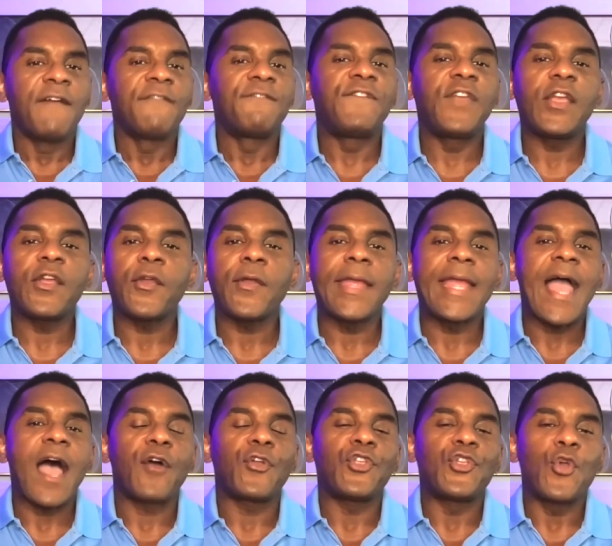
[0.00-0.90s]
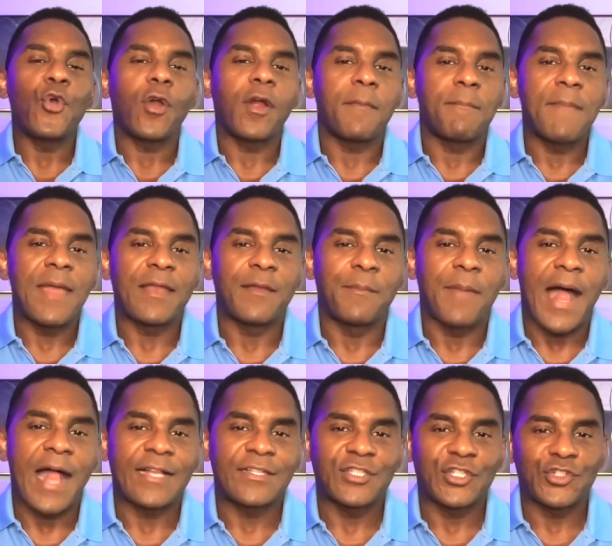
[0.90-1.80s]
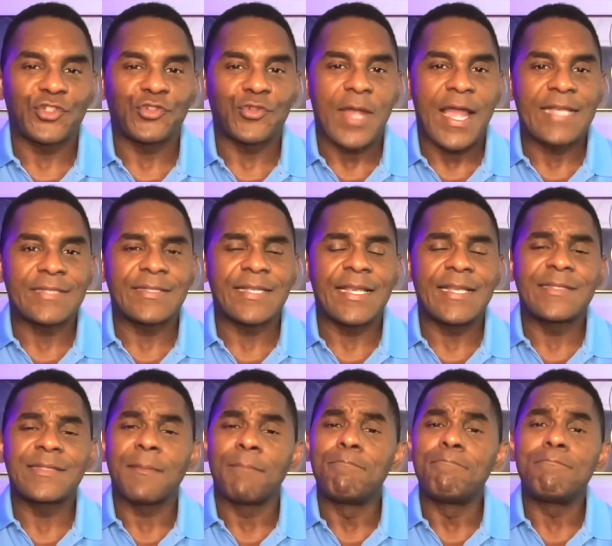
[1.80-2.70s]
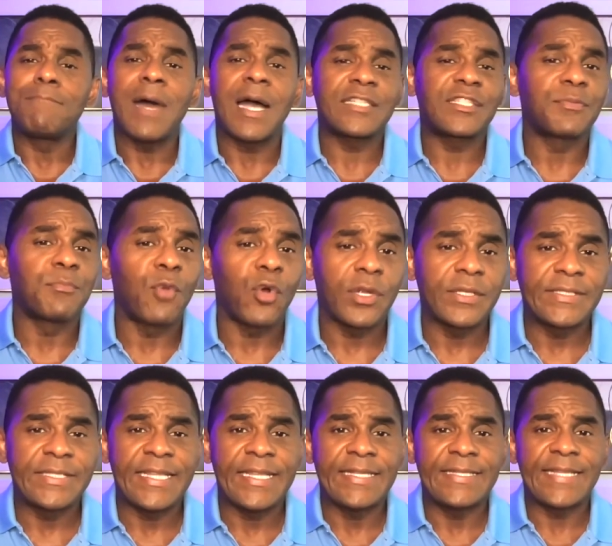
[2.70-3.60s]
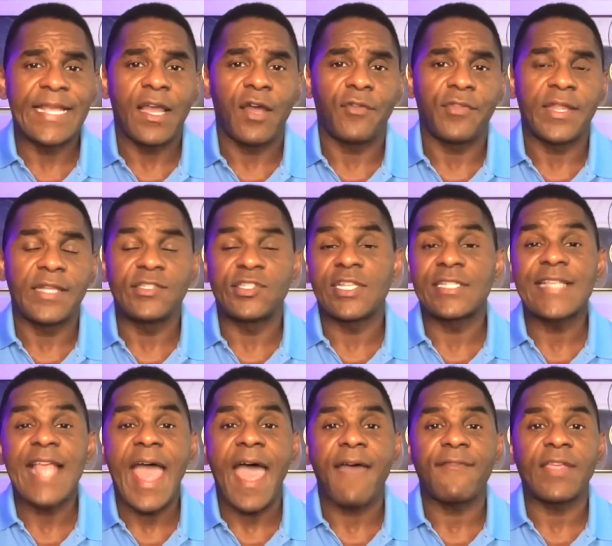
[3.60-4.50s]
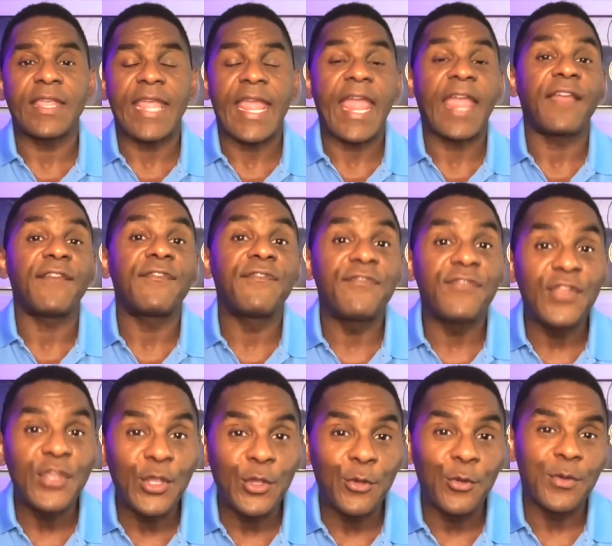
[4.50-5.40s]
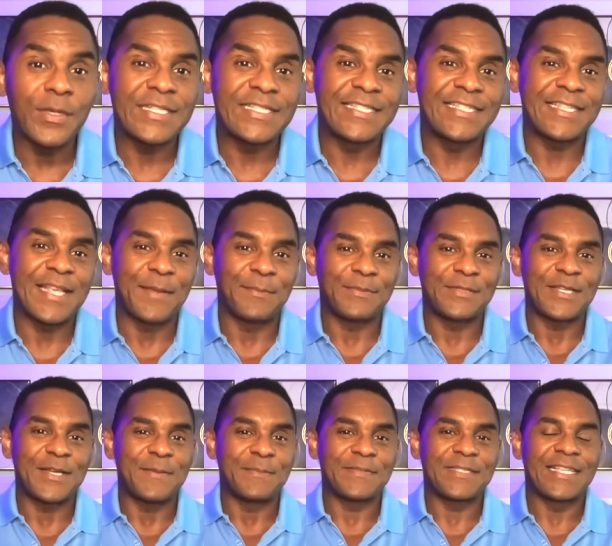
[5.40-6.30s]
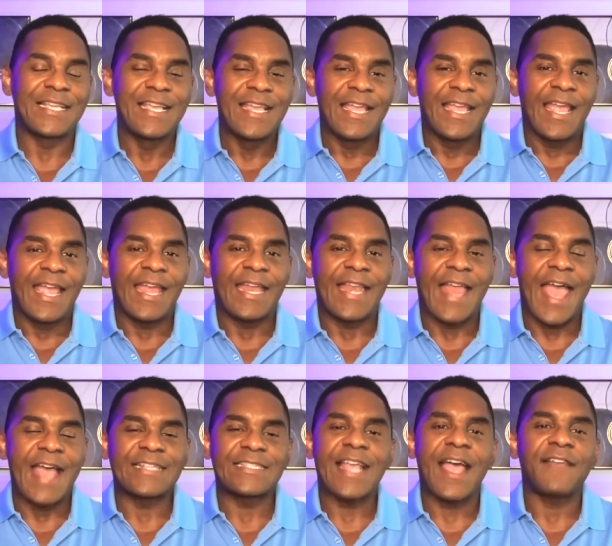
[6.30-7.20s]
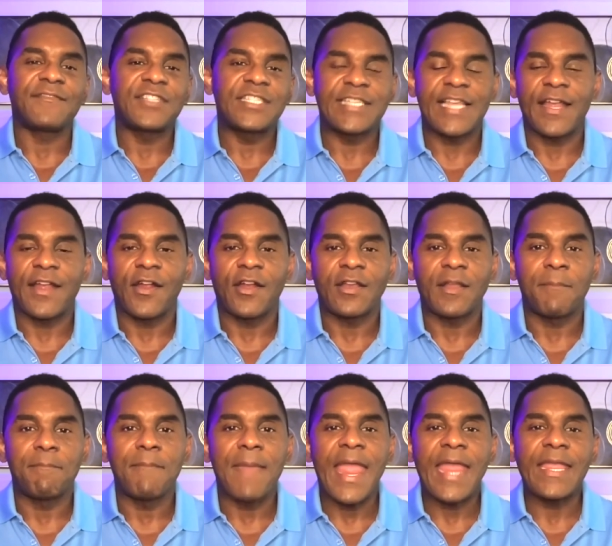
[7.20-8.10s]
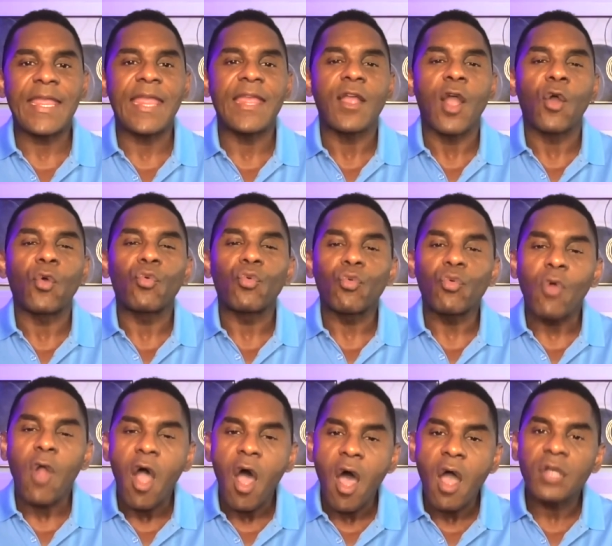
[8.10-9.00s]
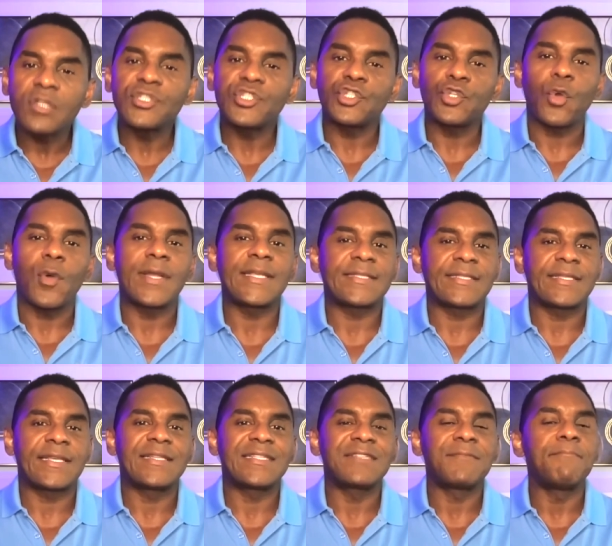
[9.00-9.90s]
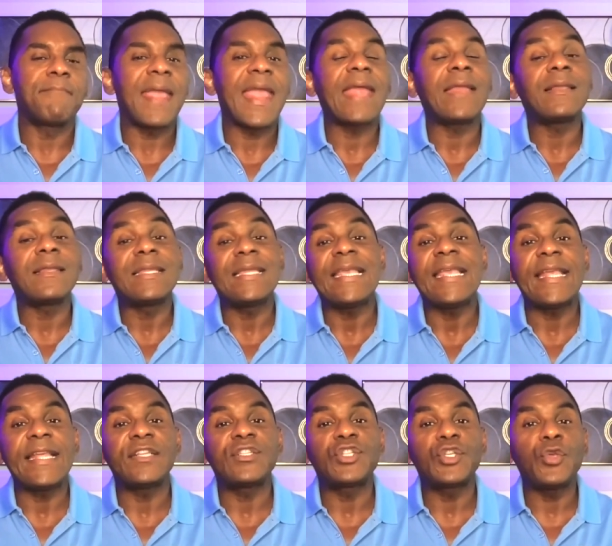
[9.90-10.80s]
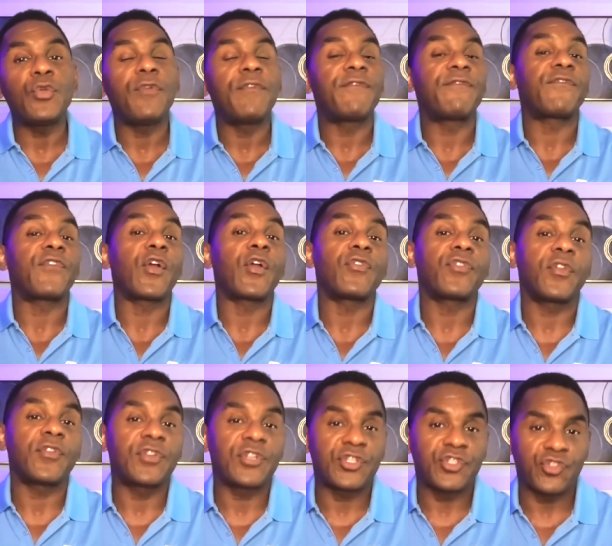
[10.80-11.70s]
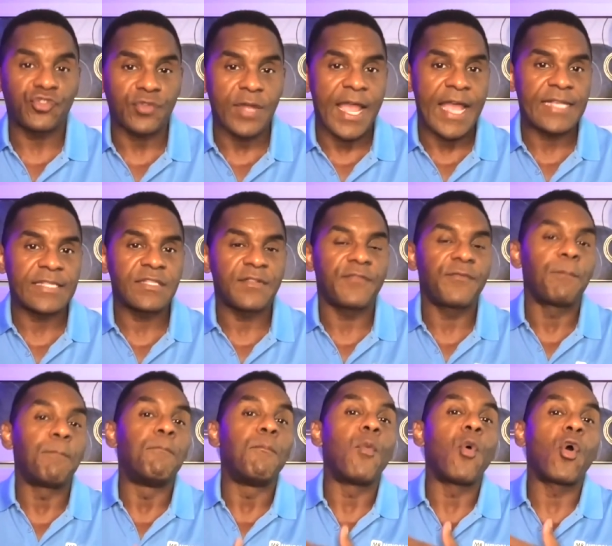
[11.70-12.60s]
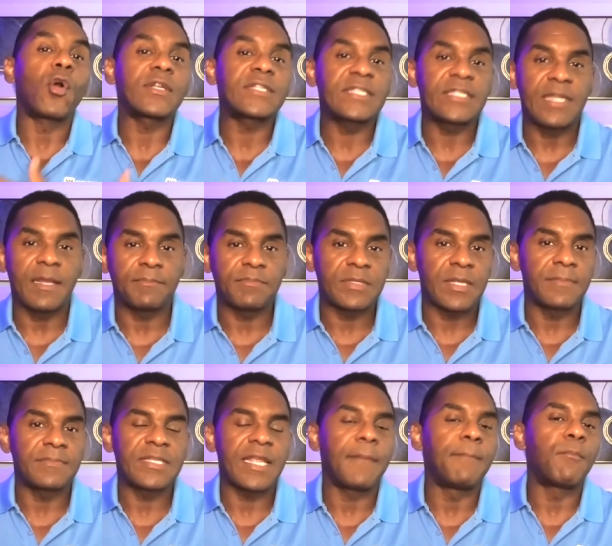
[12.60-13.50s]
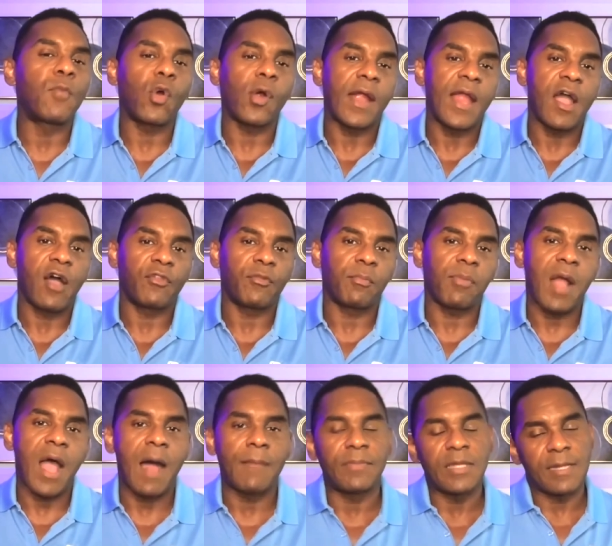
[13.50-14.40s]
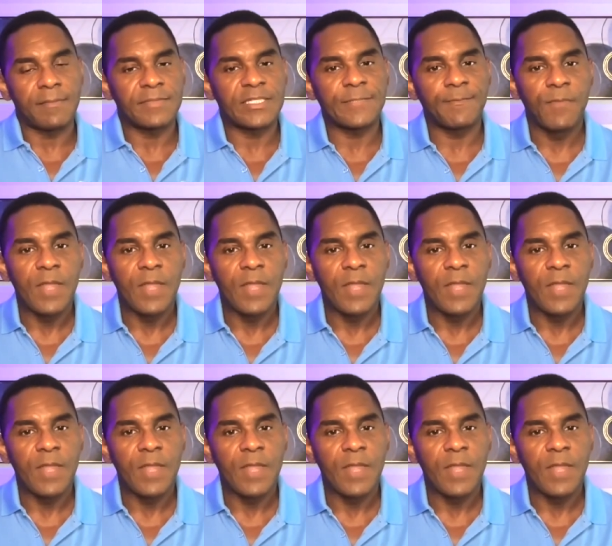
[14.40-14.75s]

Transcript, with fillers: Figuring out your metabolic distress is much more detailed than just having a few symptoms. And as I've shared, making wrong choices may lead to further distress, more symptoms, and more health problems.